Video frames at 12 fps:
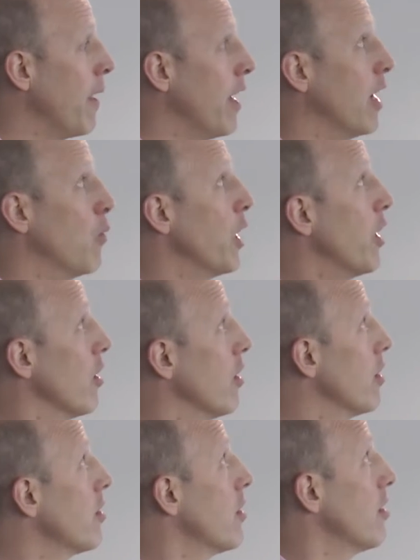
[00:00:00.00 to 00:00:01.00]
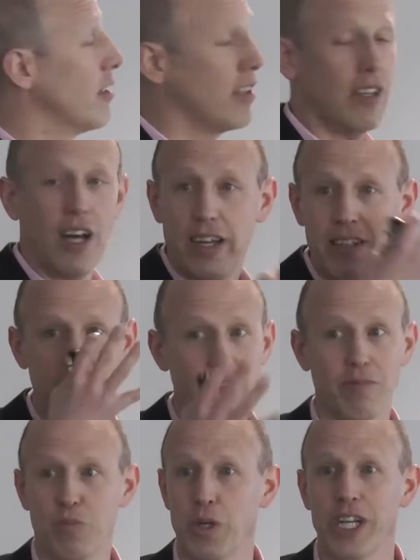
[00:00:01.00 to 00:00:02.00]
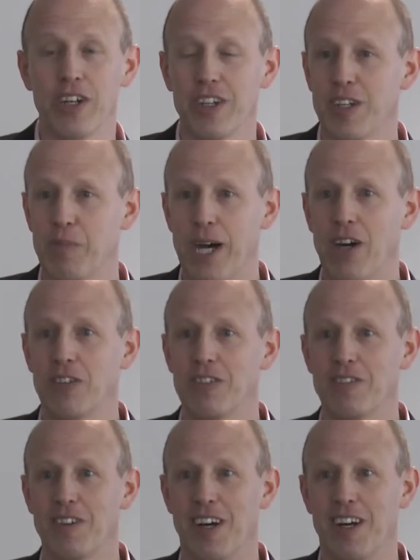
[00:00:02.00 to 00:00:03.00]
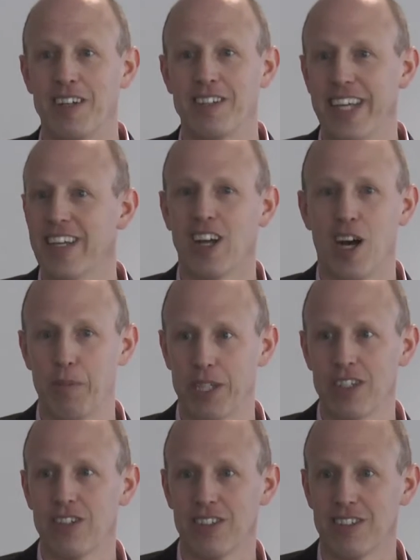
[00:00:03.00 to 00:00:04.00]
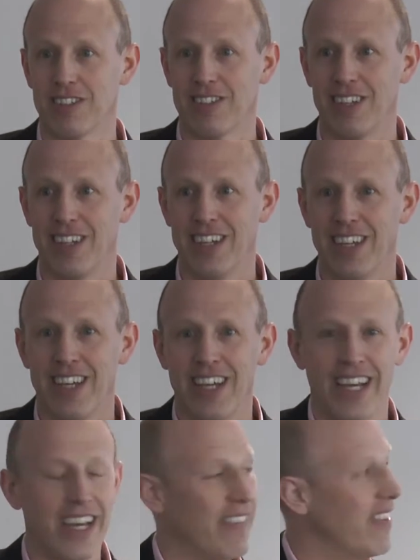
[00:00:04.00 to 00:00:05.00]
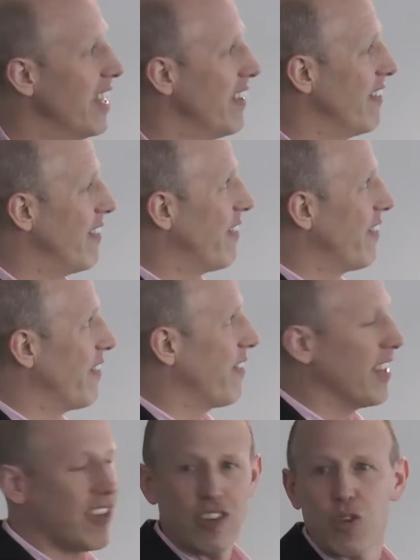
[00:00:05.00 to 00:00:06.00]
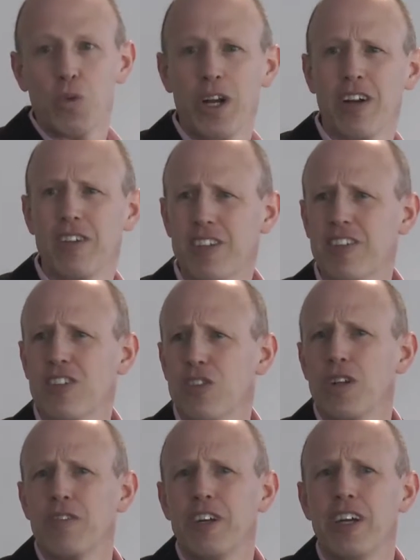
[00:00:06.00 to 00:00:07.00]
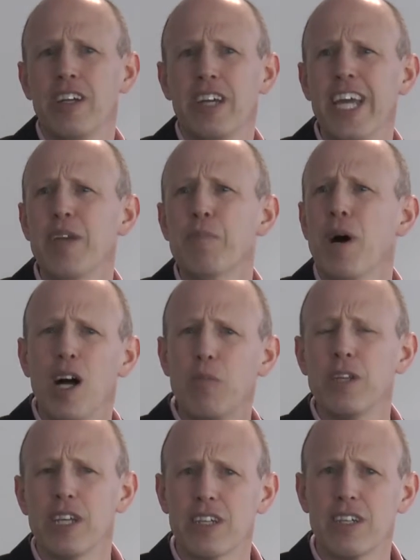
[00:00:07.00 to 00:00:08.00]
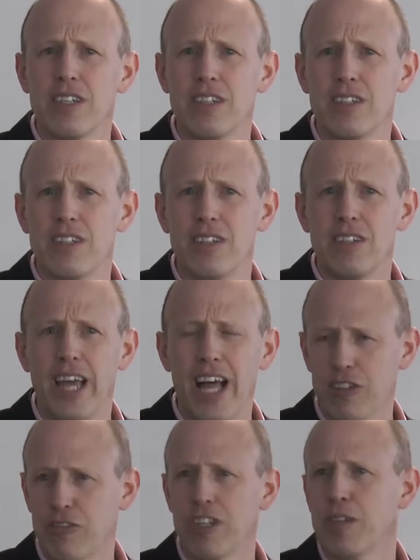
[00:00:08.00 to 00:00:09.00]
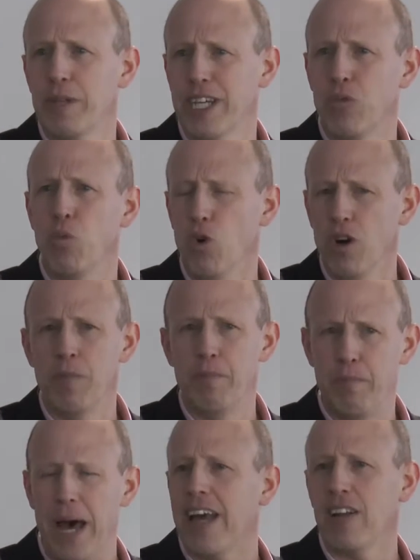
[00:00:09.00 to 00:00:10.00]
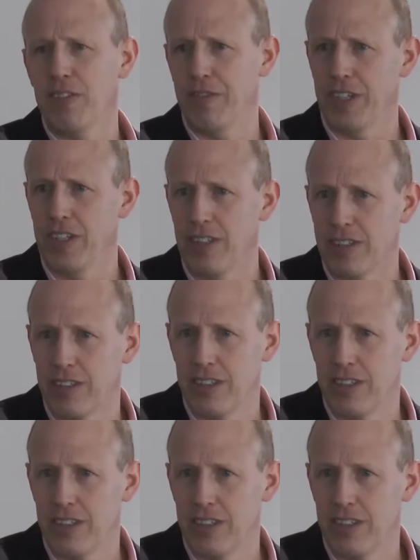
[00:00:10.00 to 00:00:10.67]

And we heard about data competitions. And this is sort of a public algorithmic war battlefield.